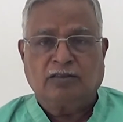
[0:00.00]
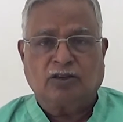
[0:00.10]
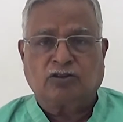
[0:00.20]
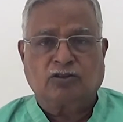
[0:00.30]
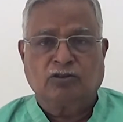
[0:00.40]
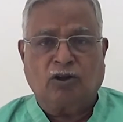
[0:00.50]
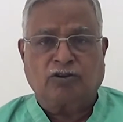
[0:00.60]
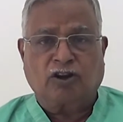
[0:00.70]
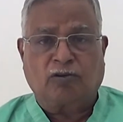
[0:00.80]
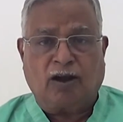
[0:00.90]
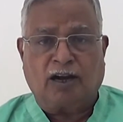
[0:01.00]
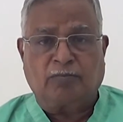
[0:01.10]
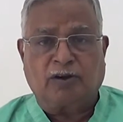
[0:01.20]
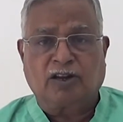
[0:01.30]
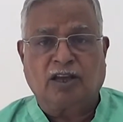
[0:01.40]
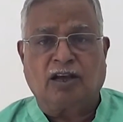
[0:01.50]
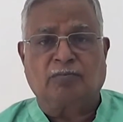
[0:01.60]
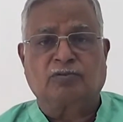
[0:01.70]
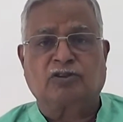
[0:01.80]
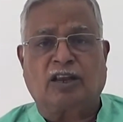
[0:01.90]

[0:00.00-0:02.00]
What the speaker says: This is not required, but he comes